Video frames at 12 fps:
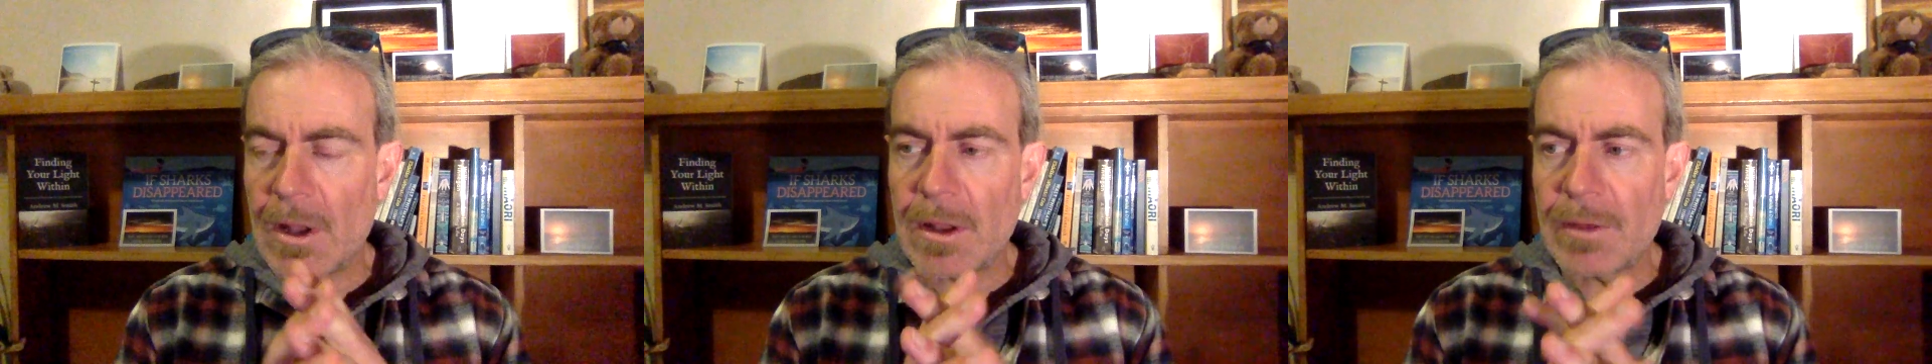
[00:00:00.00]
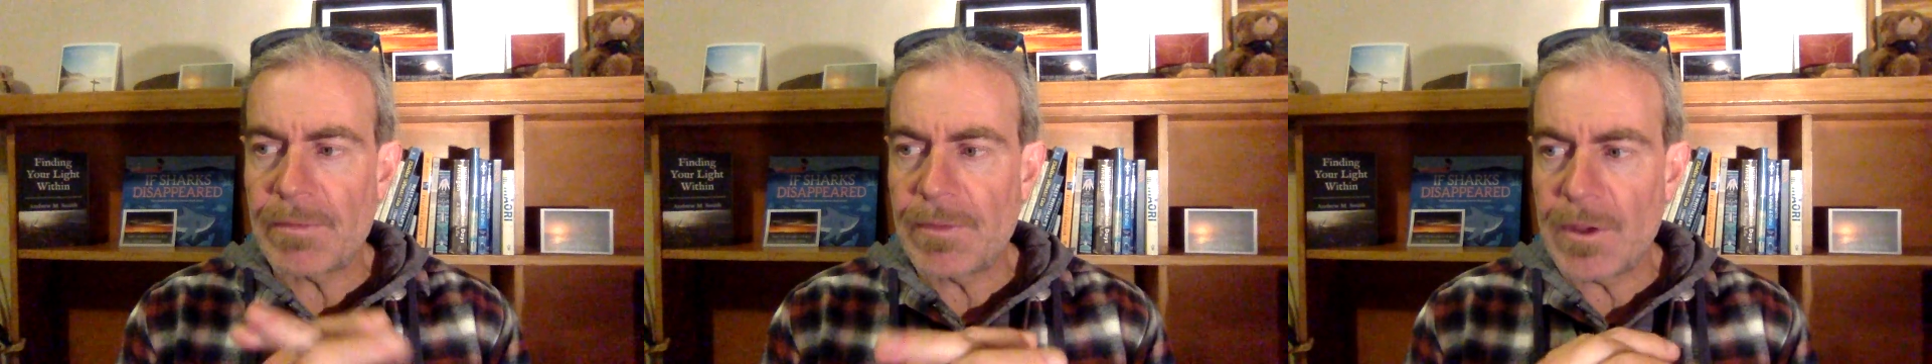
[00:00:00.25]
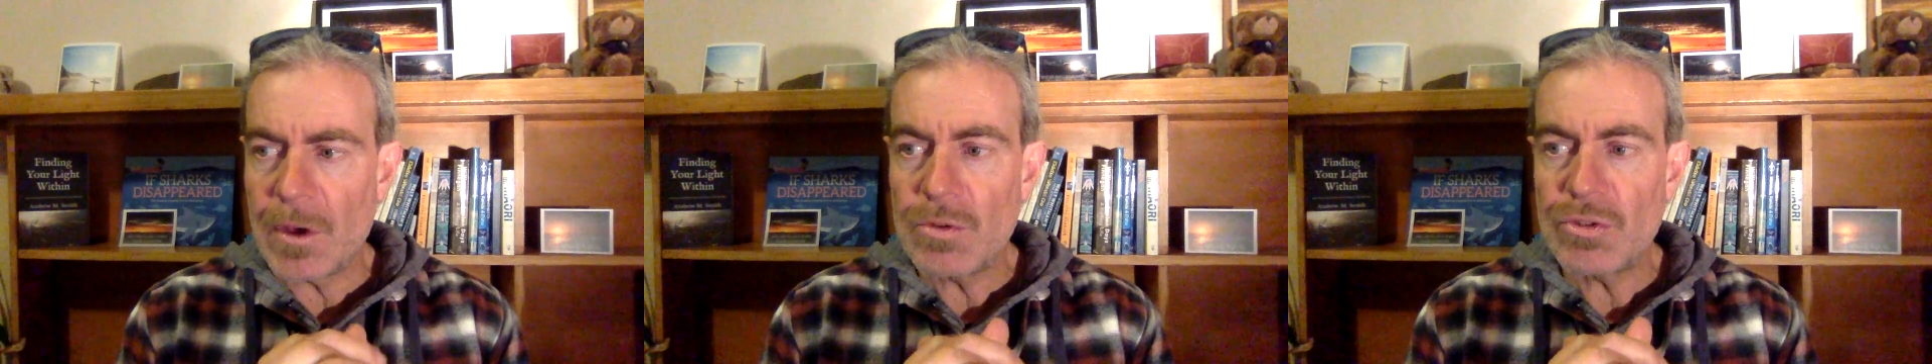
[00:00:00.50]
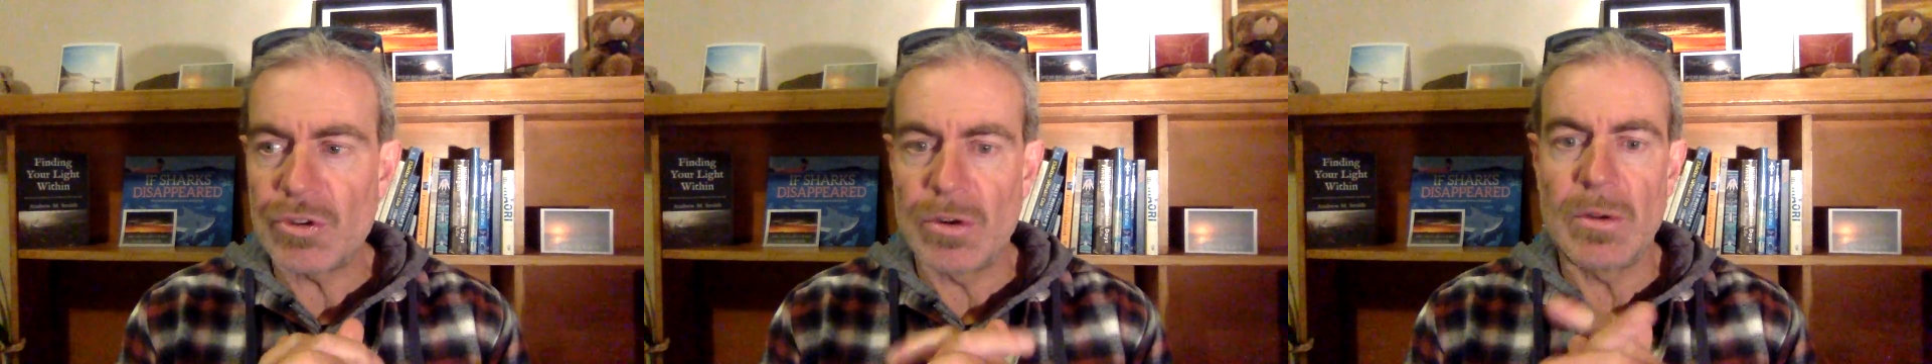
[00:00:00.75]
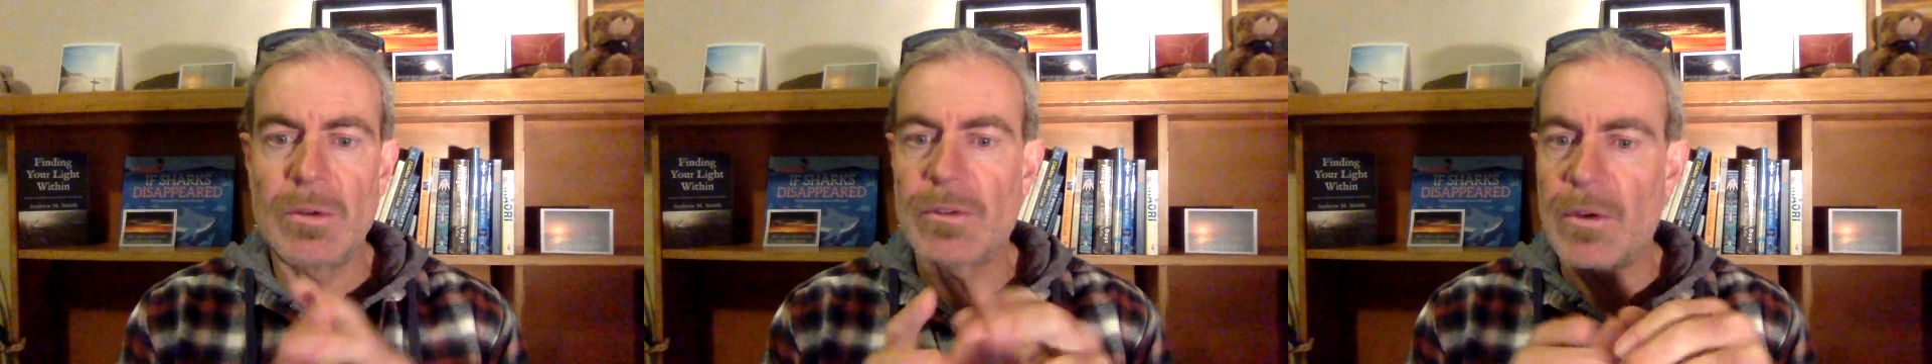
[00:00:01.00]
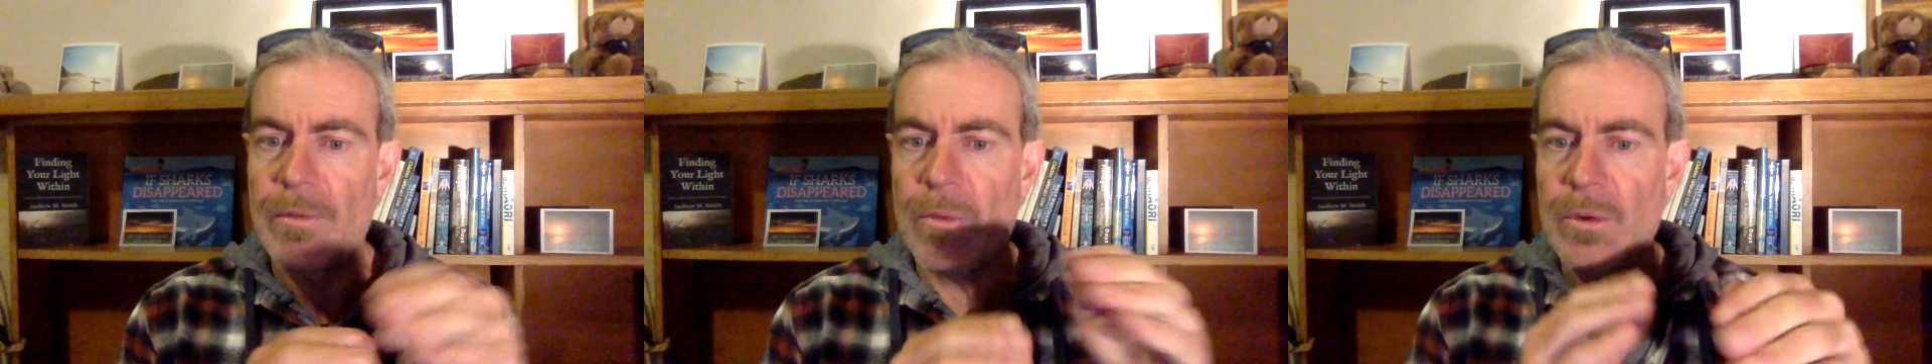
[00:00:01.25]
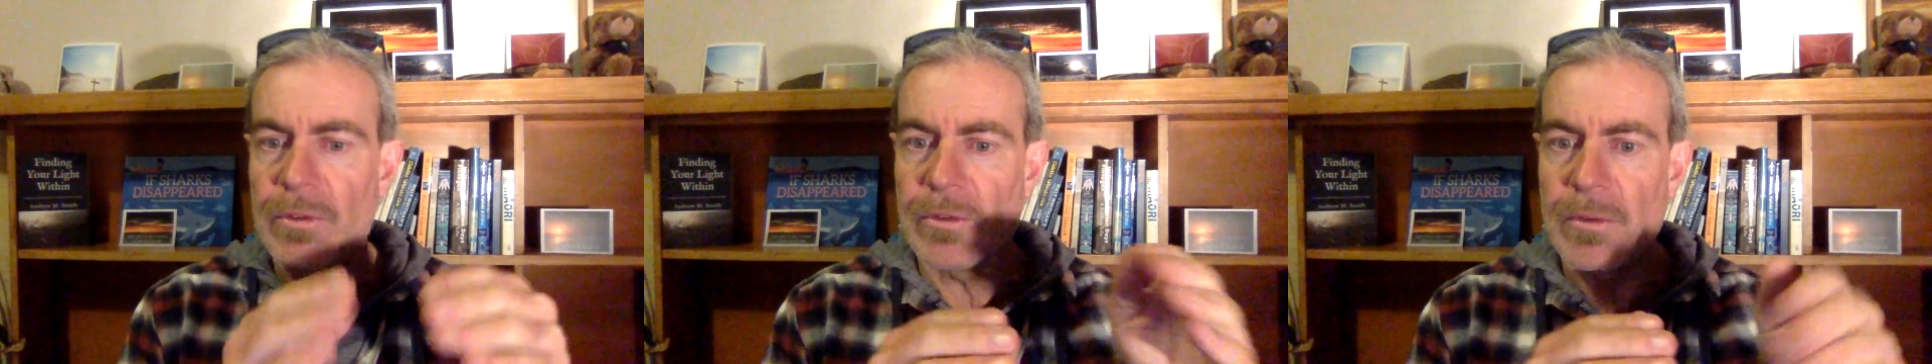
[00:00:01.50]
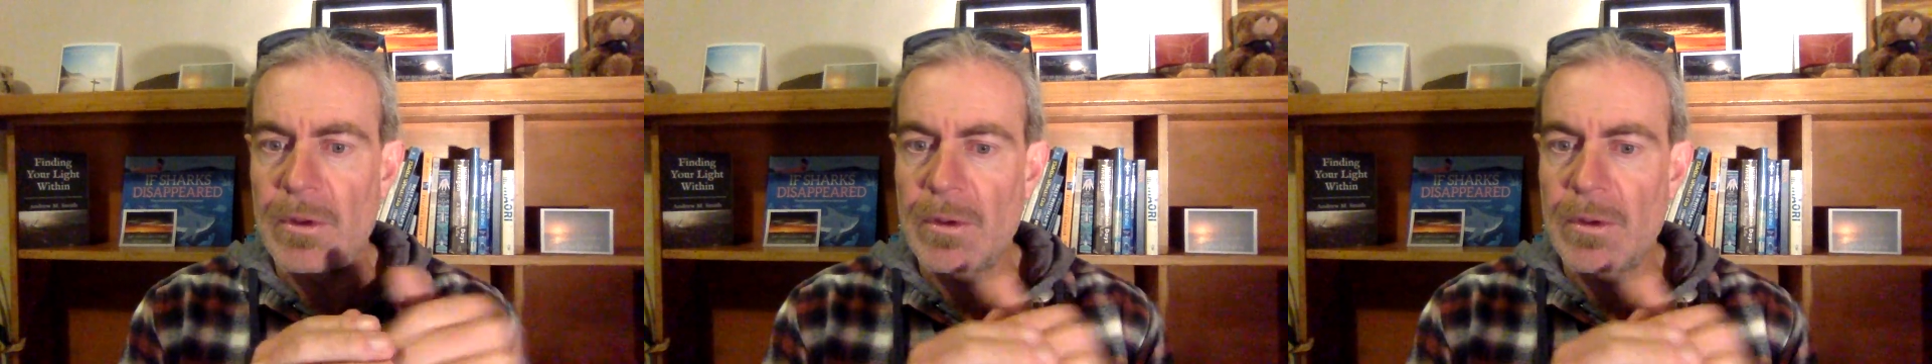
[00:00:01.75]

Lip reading: love the ocean, so I've always